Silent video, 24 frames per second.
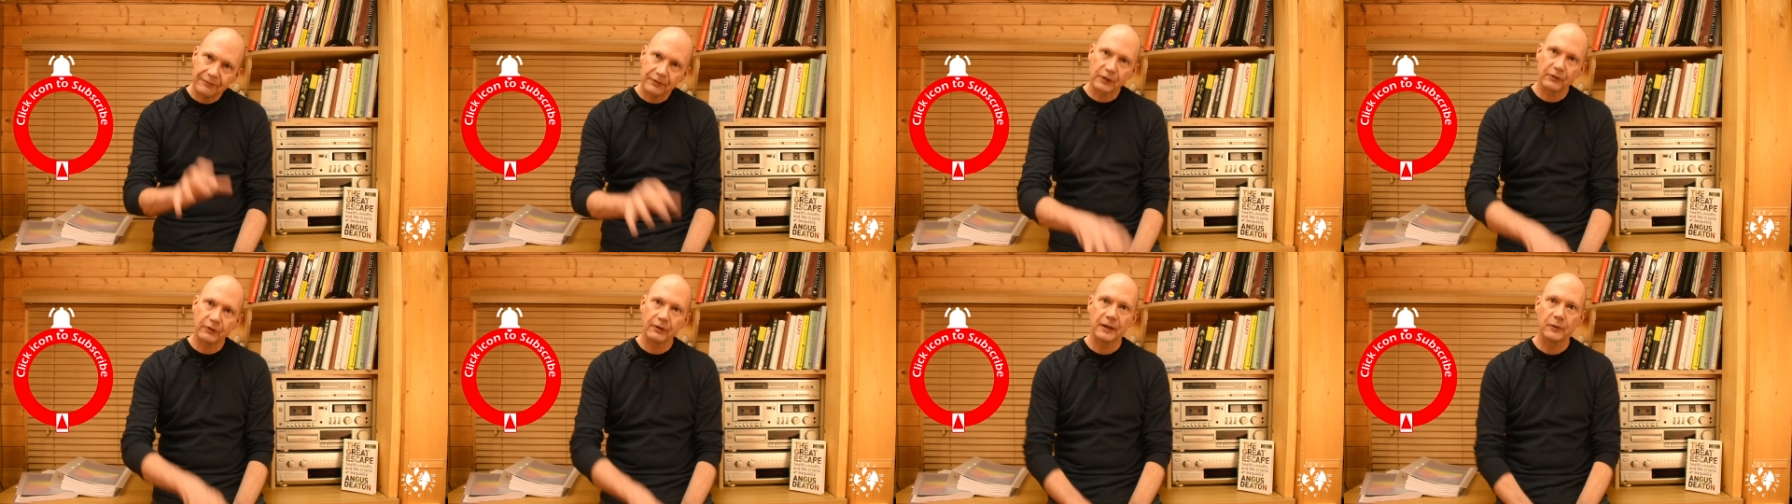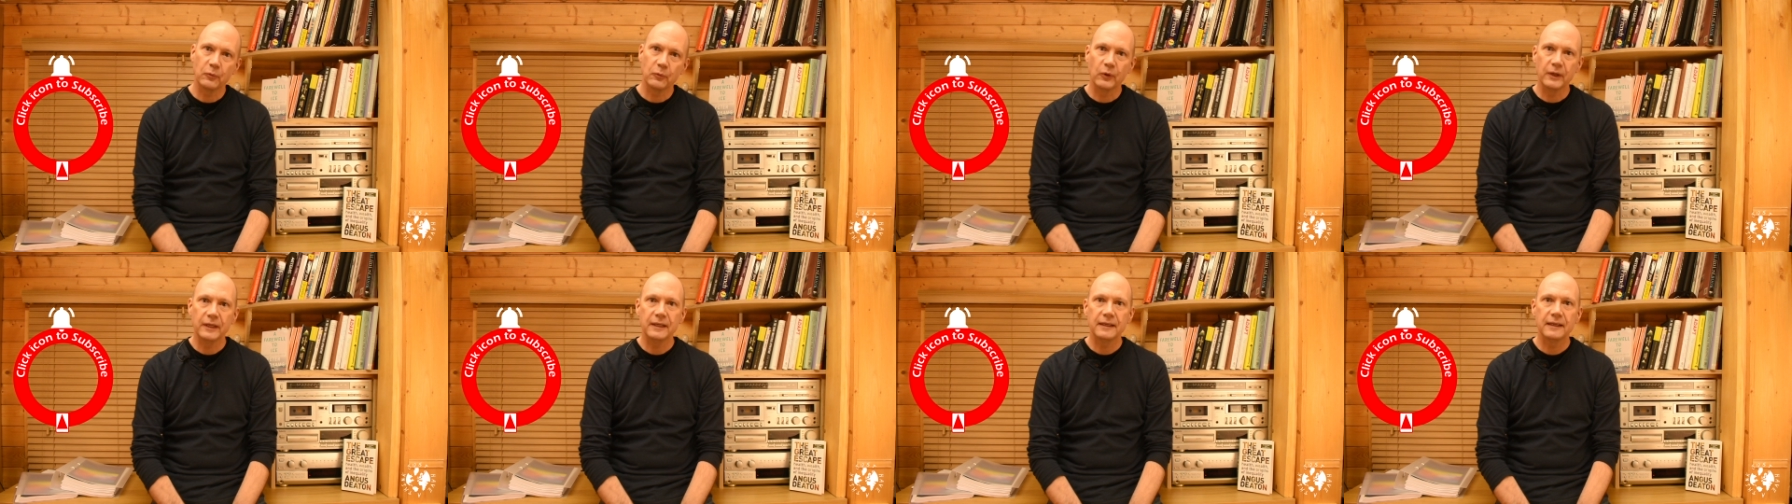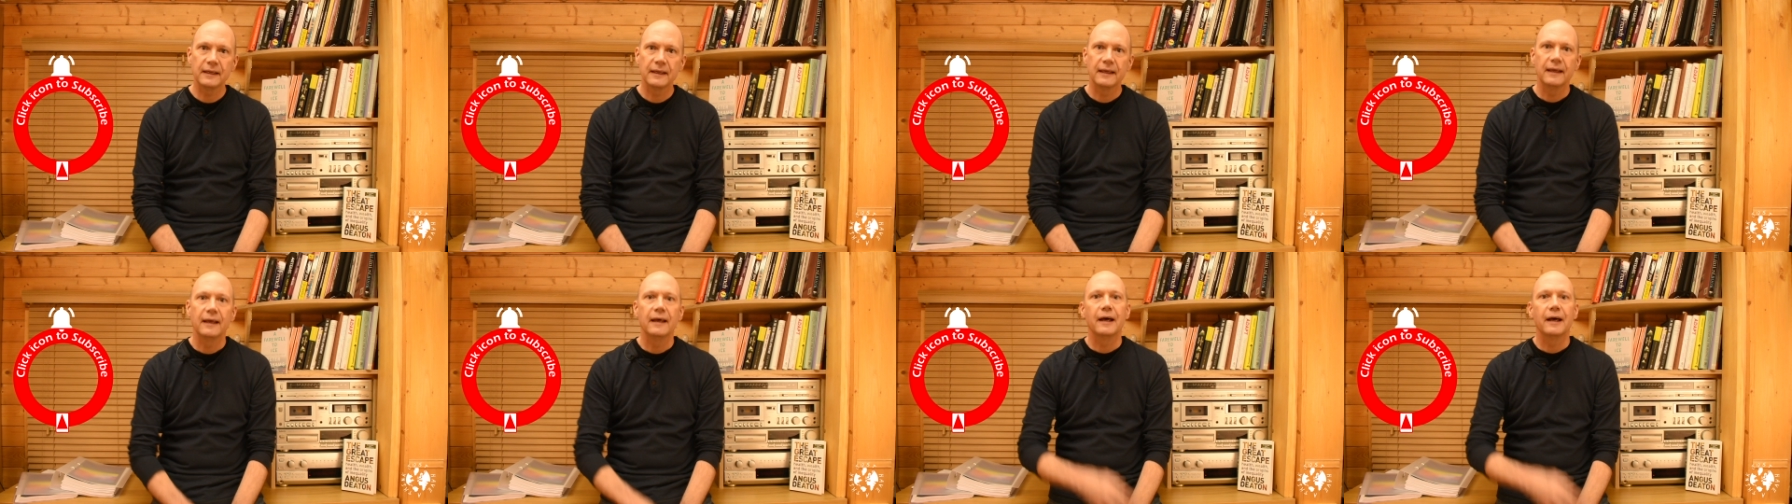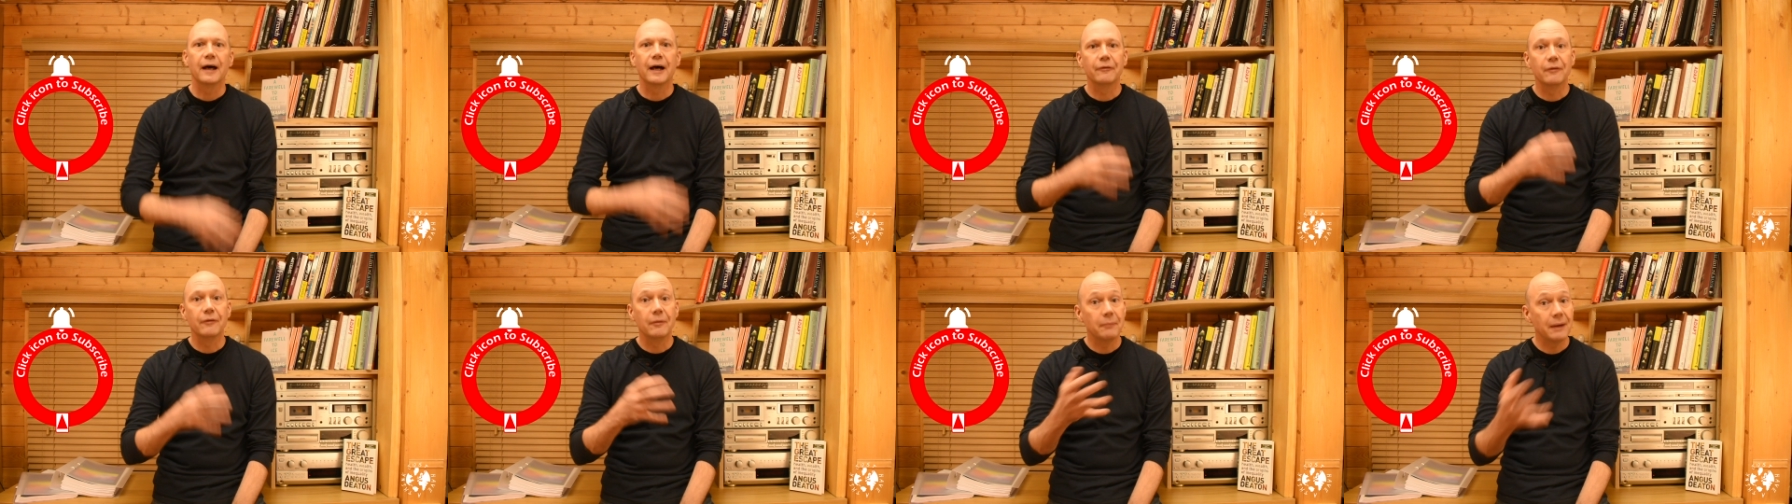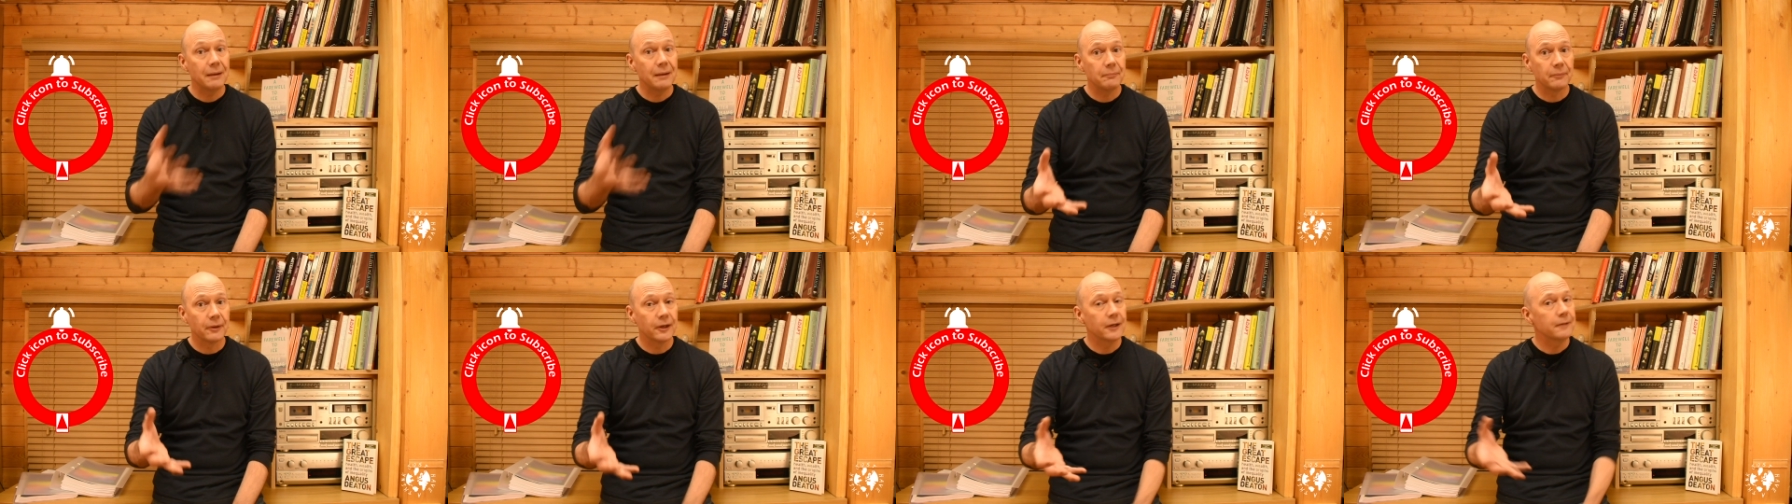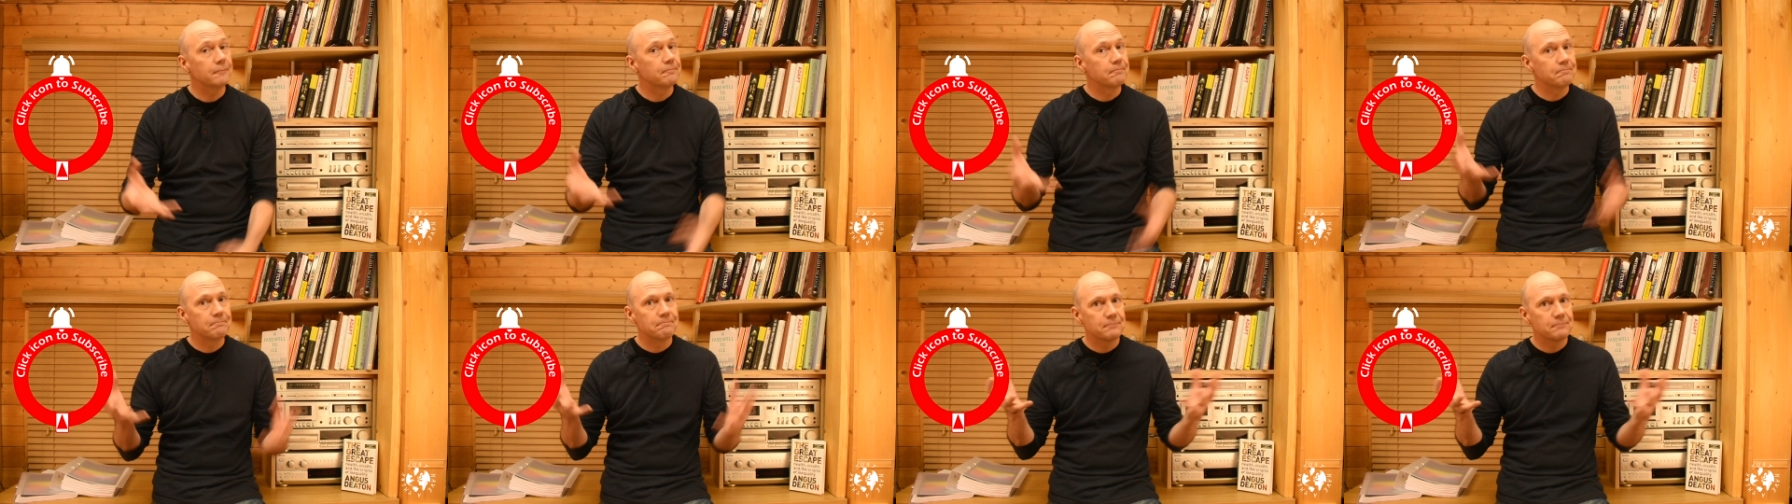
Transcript: a great week and remember